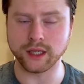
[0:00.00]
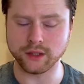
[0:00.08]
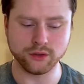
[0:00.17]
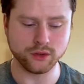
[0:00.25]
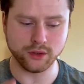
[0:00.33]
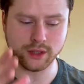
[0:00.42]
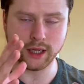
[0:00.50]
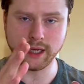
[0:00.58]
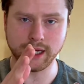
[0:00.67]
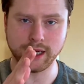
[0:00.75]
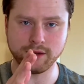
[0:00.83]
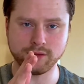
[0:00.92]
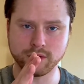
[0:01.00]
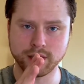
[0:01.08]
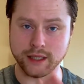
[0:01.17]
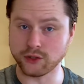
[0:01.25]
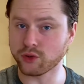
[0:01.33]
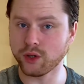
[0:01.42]
You're going, I have an
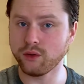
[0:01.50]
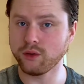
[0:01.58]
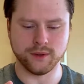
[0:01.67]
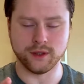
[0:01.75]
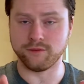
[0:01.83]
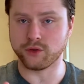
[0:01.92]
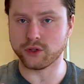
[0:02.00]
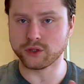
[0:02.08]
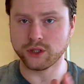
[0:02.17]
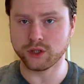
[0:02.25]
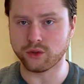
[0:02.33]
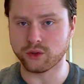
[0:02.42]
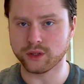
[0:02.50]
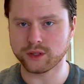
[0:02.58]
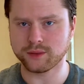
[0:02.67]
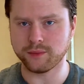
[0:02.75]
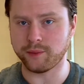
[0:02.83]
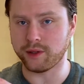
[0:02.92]
intro, a verse and a chorus,
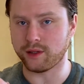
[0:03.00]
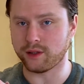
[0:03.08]
maybe